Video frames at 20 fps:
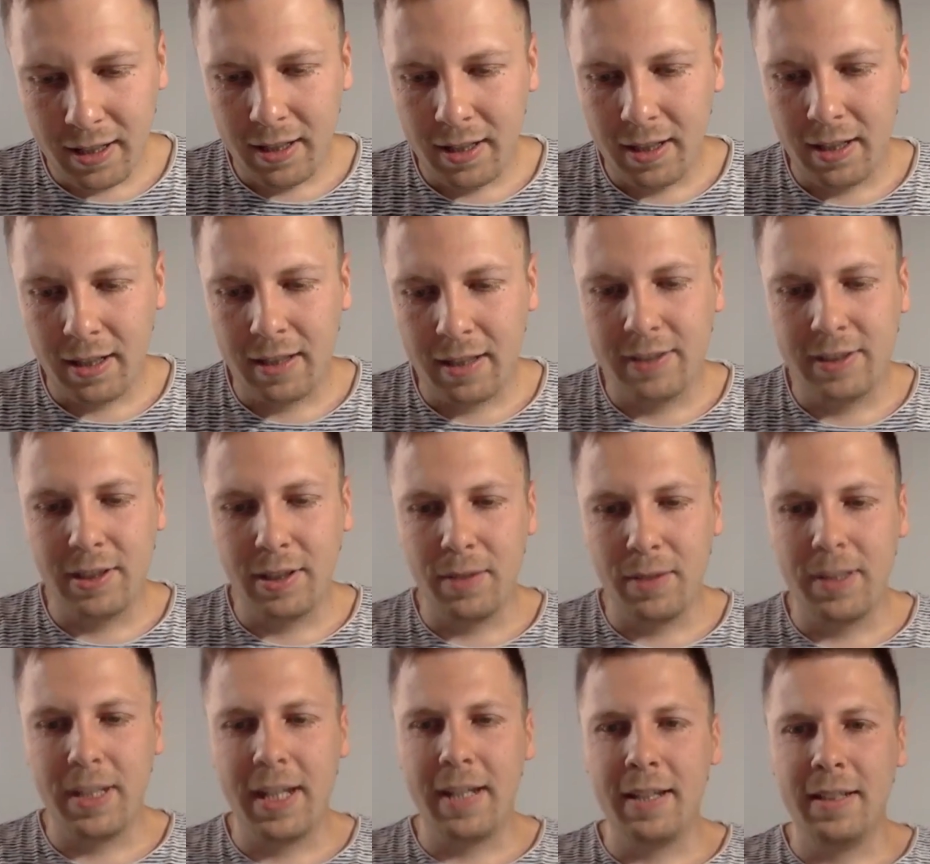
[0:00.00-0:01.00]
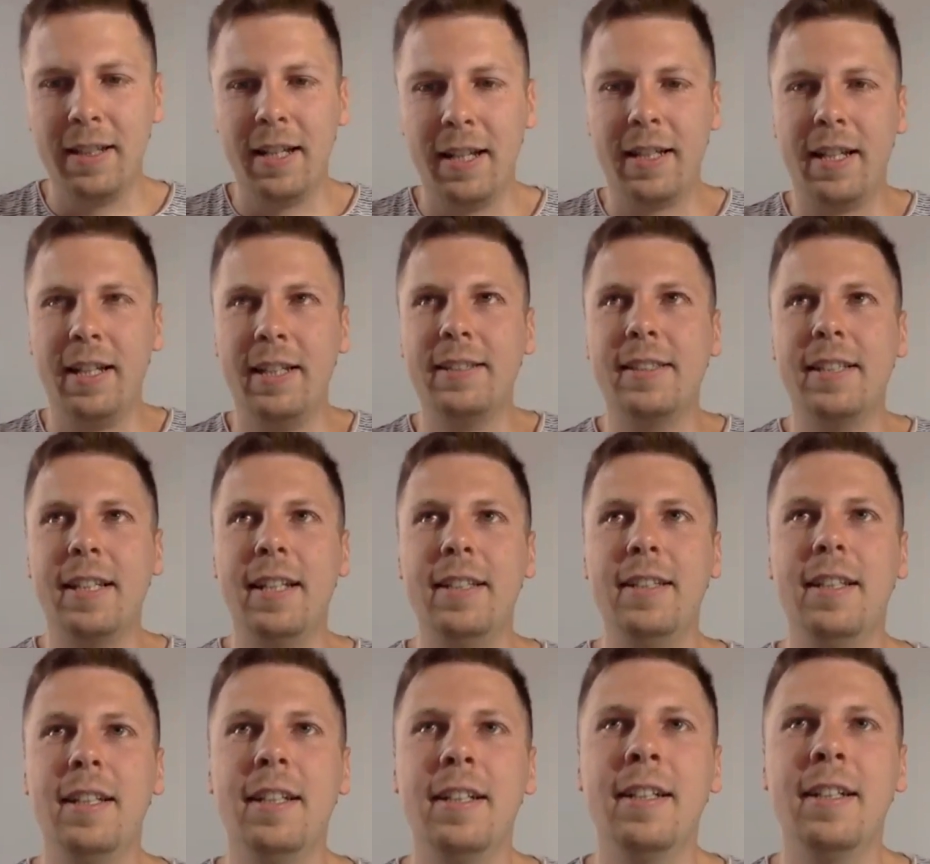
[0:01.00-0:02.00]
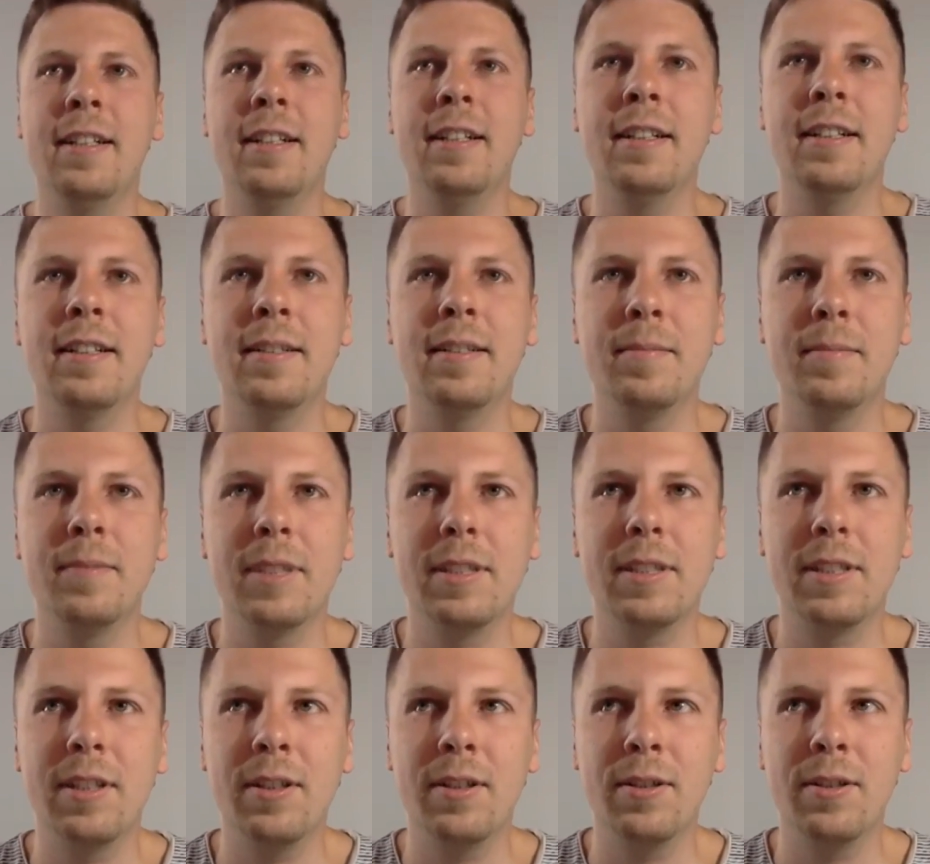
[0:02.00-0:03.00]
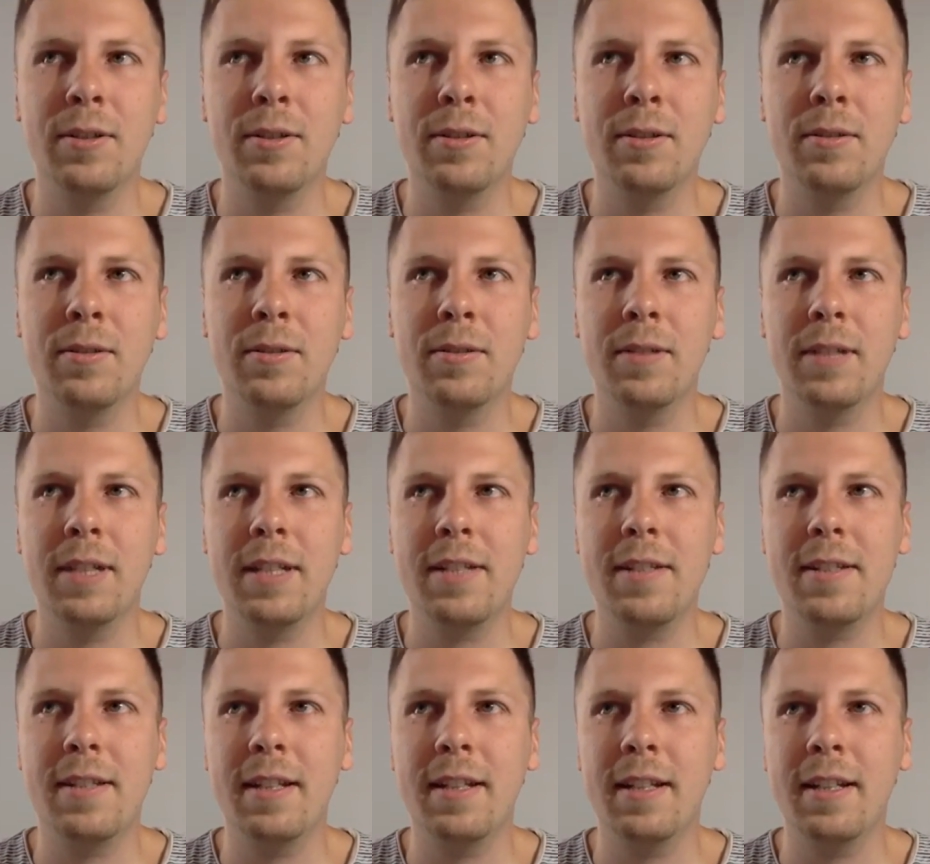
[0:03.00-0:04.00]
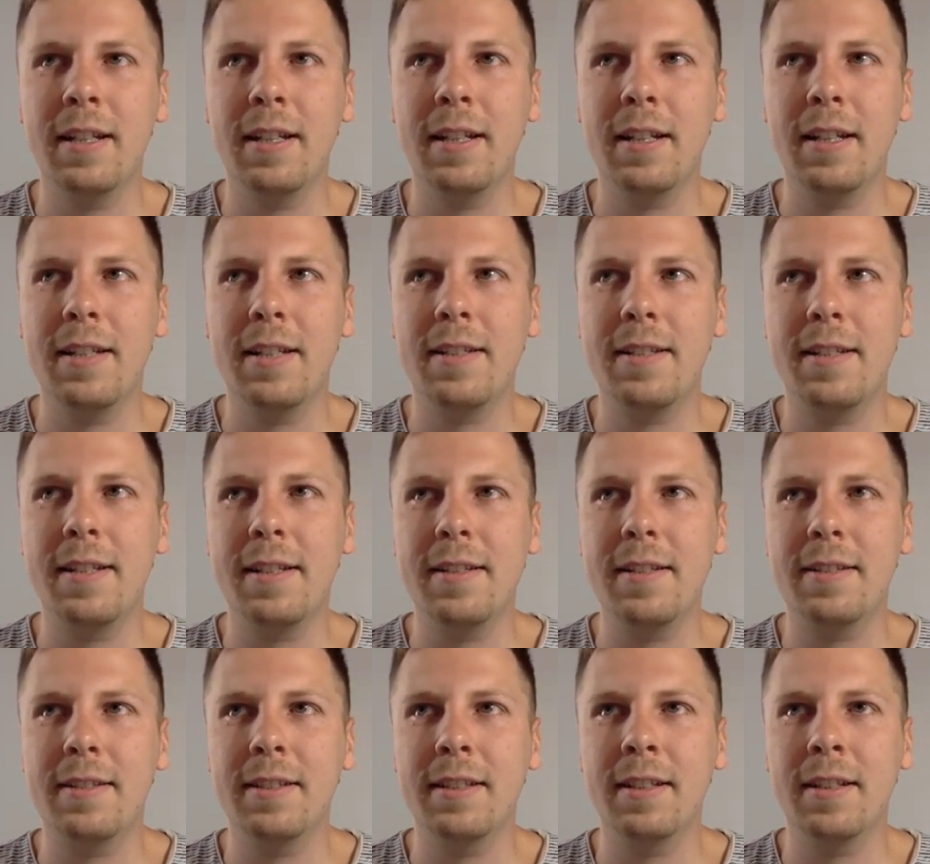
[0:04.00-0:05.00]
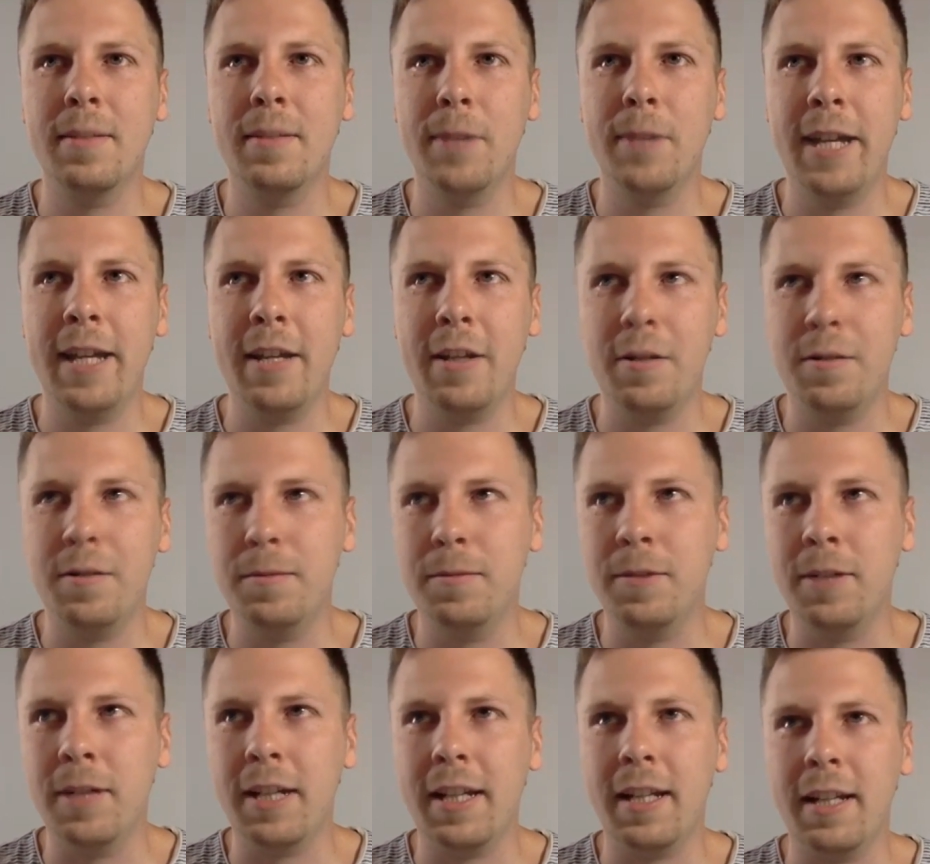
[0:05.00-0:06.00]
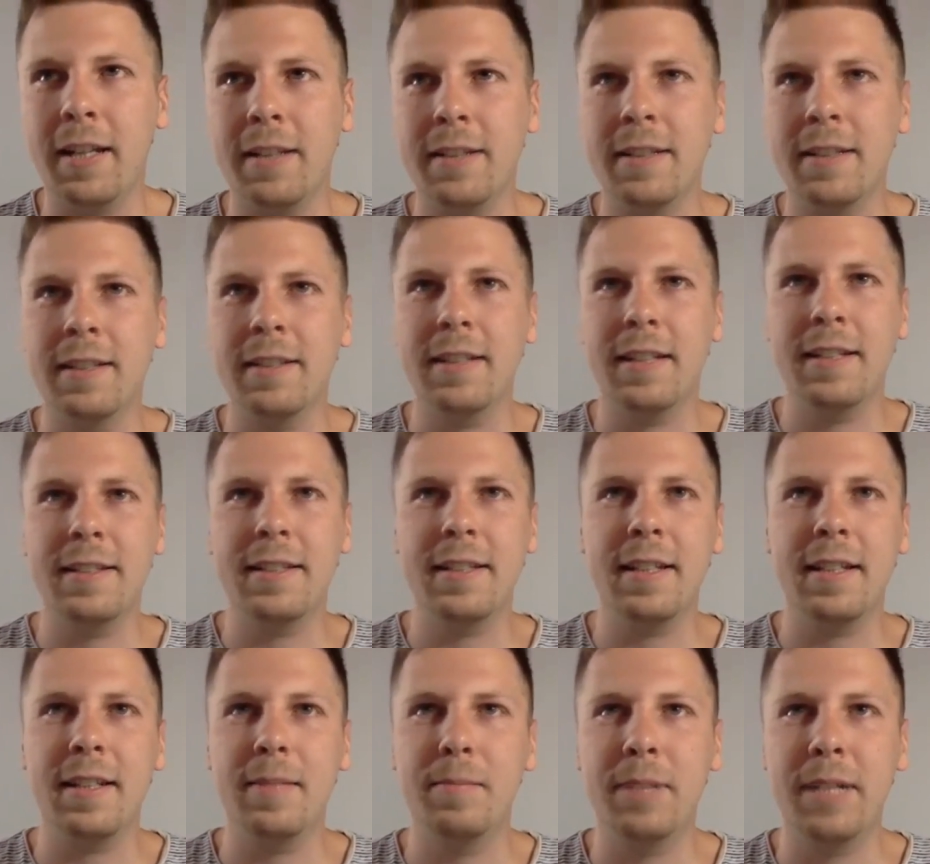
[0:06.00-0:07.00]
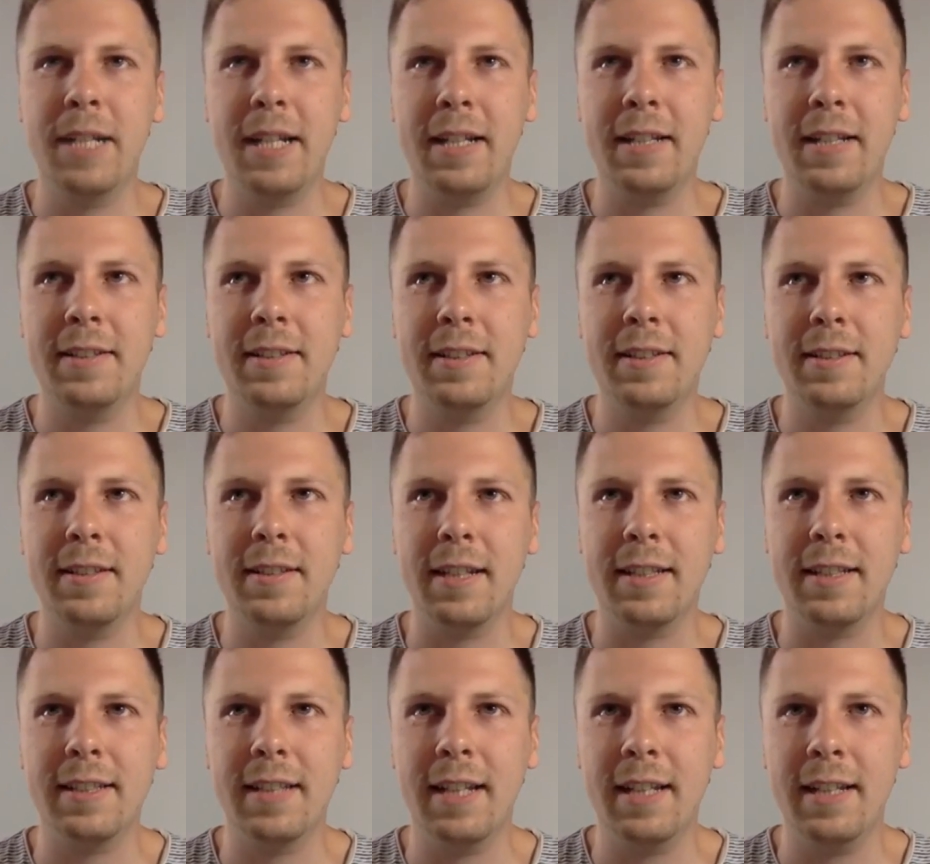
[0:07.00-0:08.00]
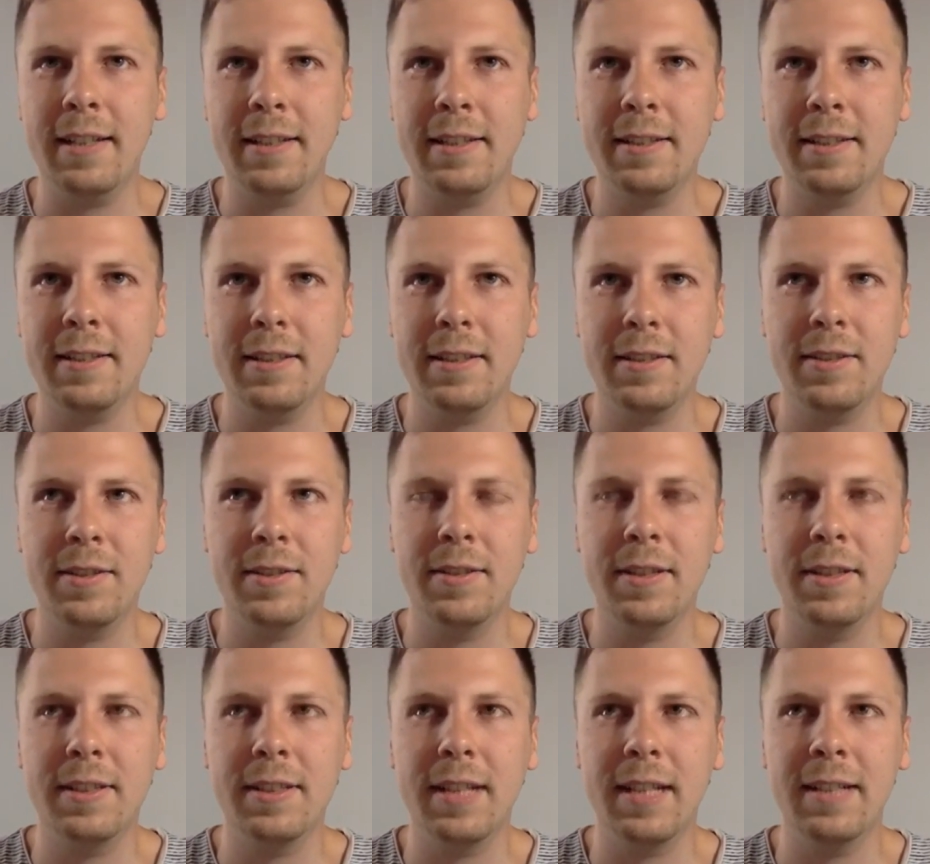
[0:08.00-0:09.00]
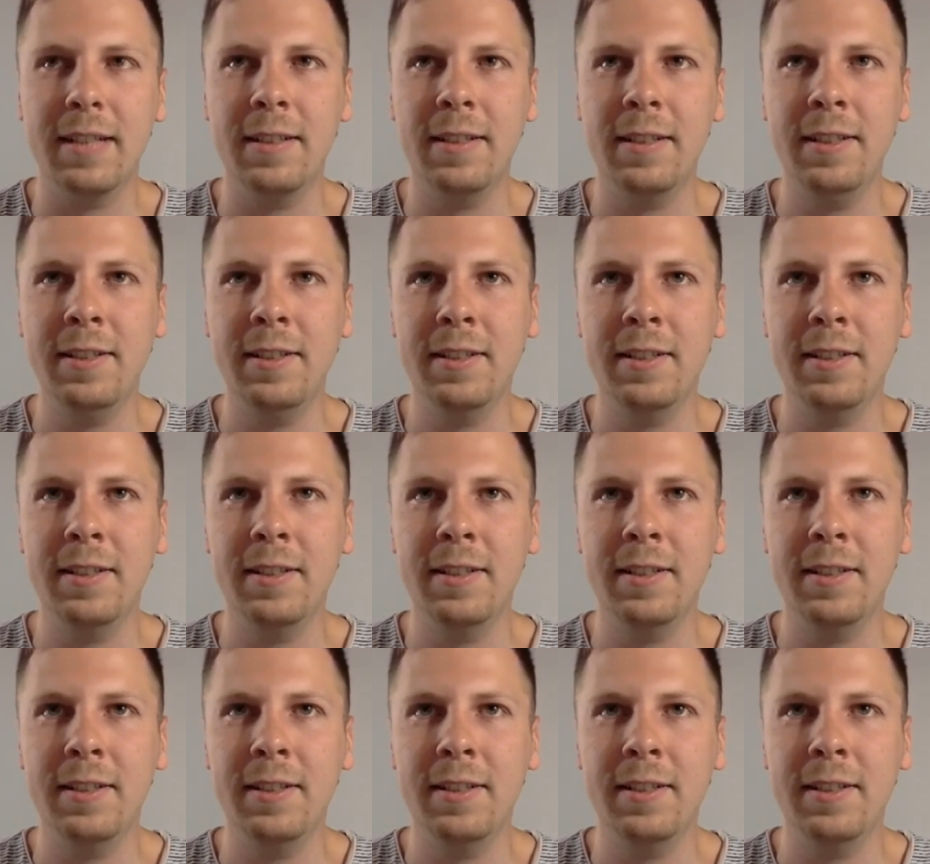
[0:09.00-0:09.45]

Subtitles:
So yeah, like I said, so it's this way of working that I think brings success to the sellers.